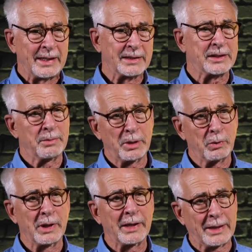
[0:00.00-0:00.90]
is to be
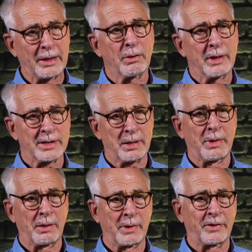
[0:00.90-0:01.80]
really curious
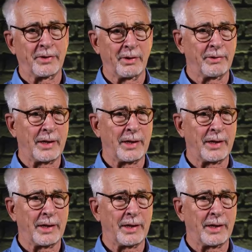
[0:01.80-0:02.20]
about myself.